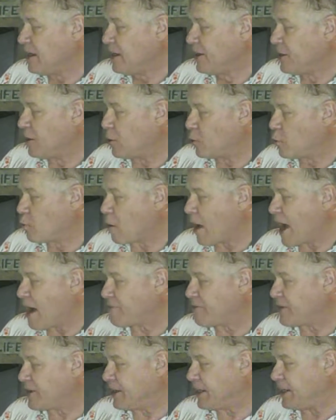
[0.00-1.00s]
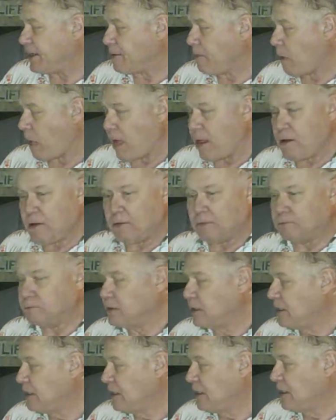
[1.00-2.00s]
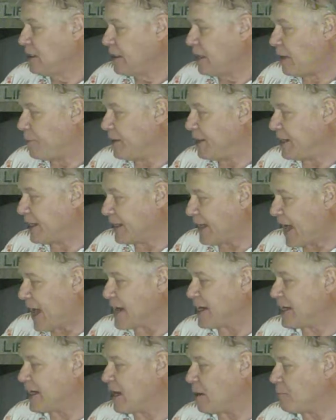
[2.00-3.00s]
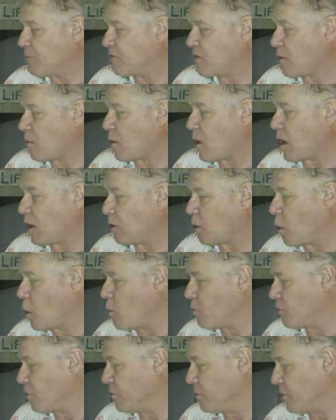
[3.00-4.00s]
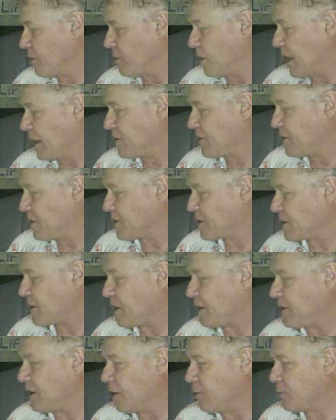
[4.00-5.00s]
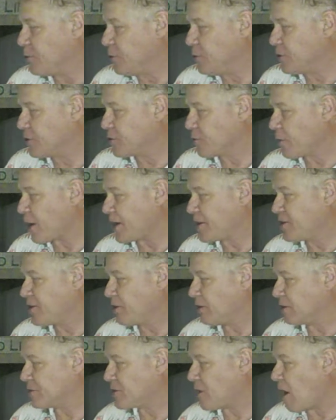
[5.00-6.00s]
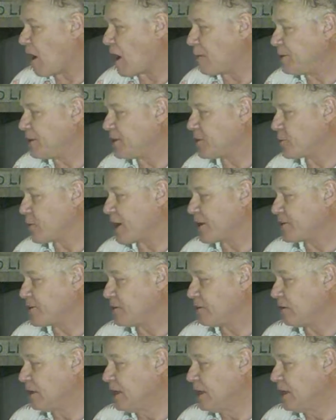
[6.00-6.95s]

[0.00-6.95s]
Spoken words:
gravity, I mean, it can come from all over, not just, unidirectional, it's omnidirectional,